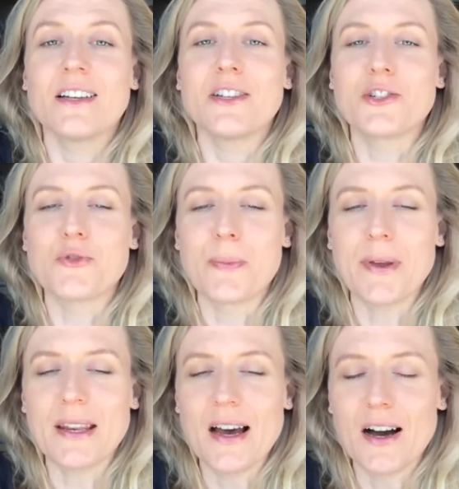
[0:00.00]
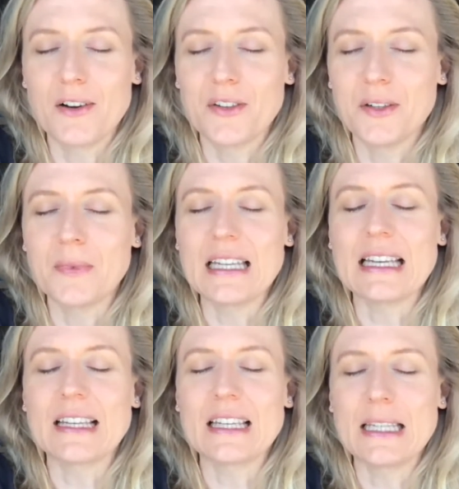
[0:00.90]
just repeat after me
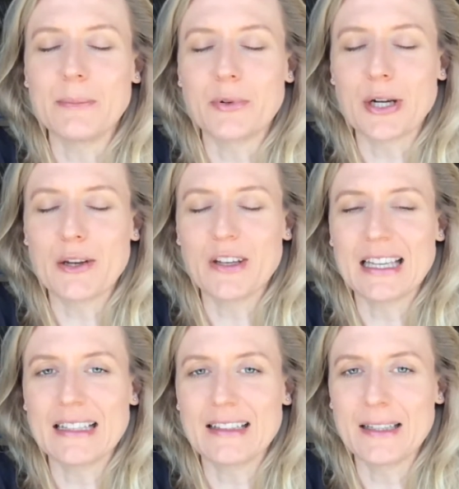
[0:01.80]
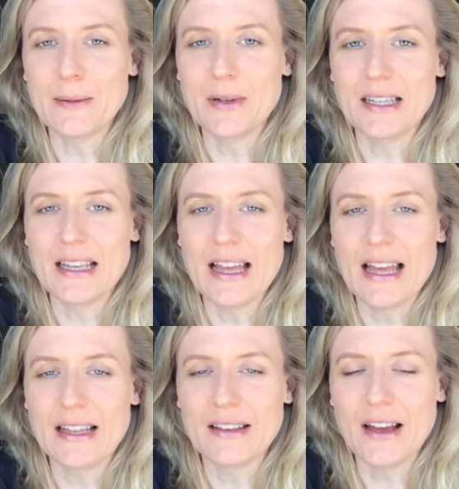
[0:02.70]
and keep breathing in deeply
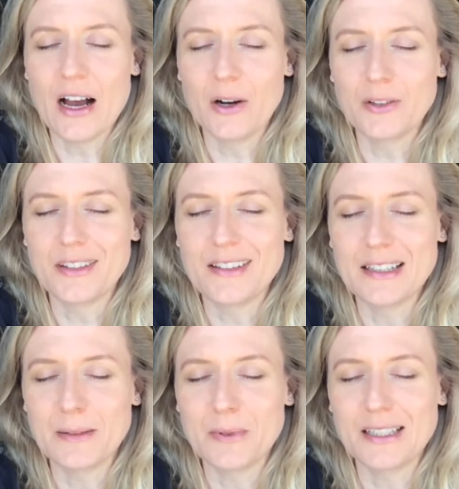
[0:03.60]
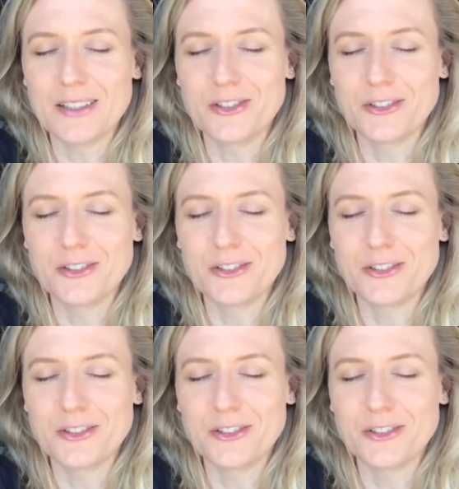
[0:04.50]
and out deeply